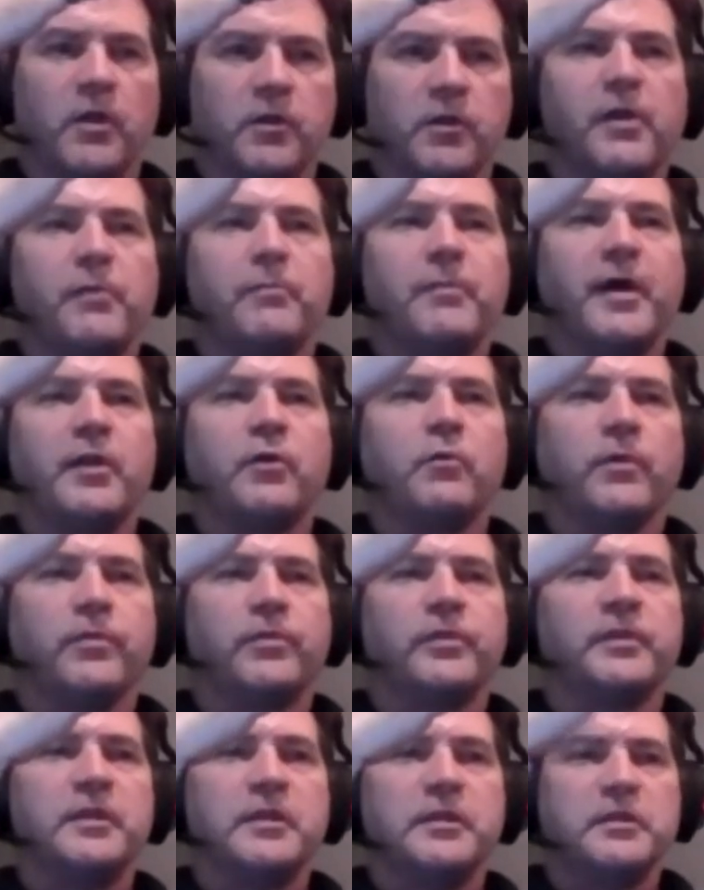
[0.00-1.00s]
no matter what
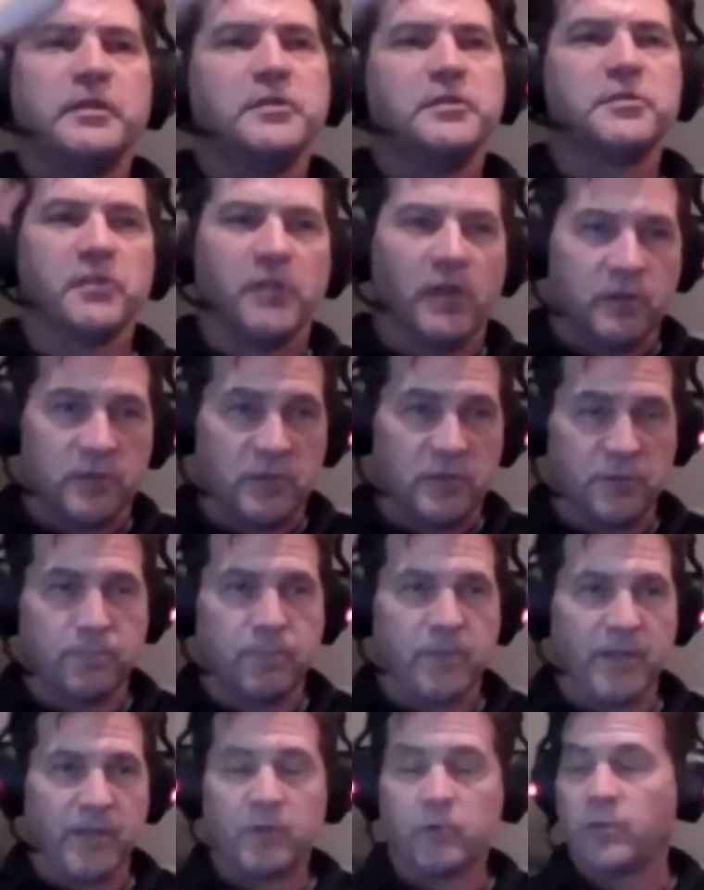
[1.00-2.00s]
the key is,
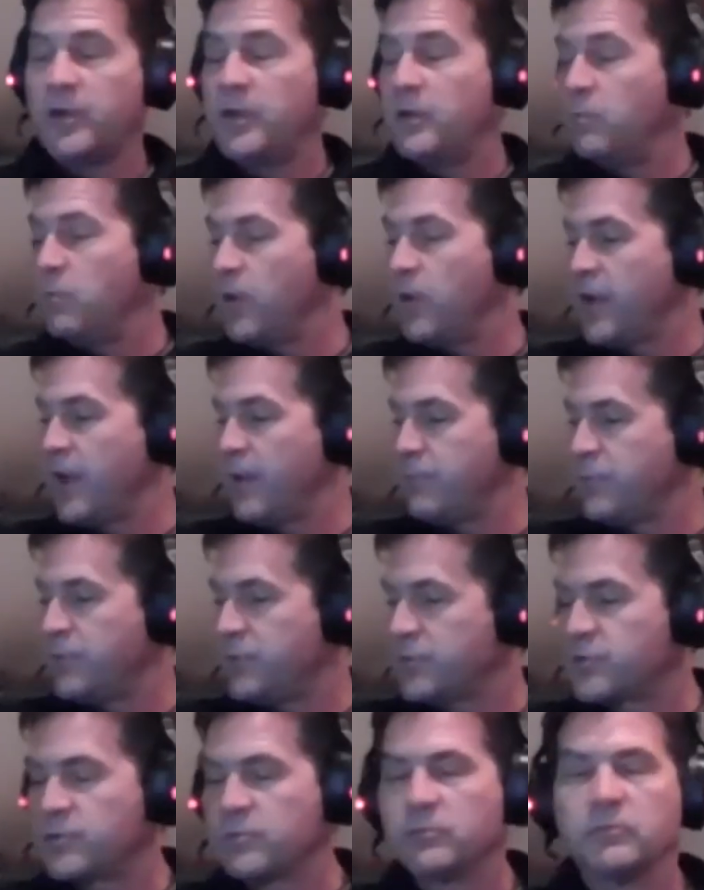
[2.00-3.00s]
display green. What
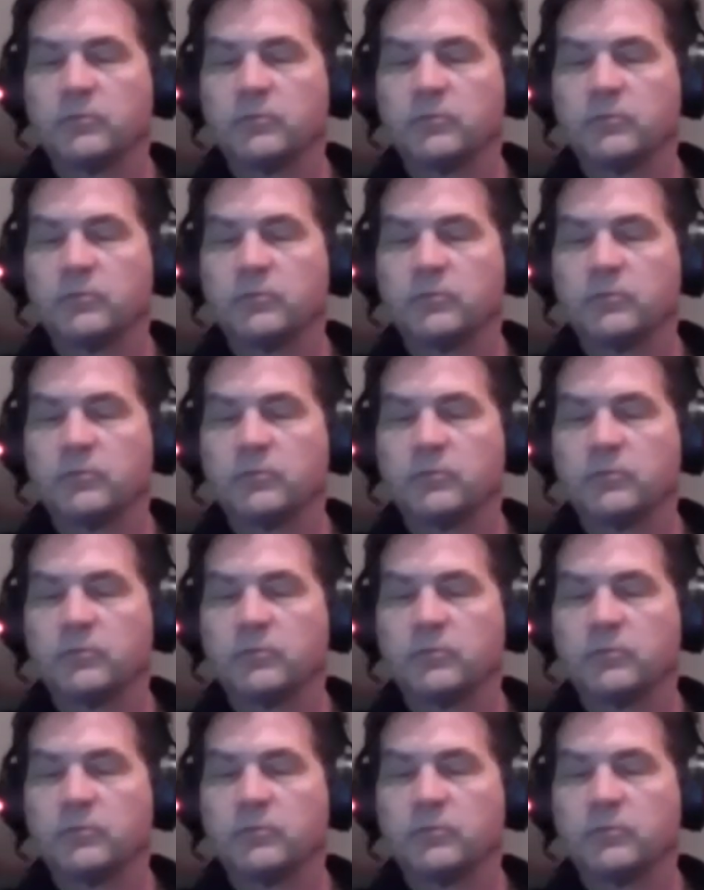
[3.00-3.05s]
happens?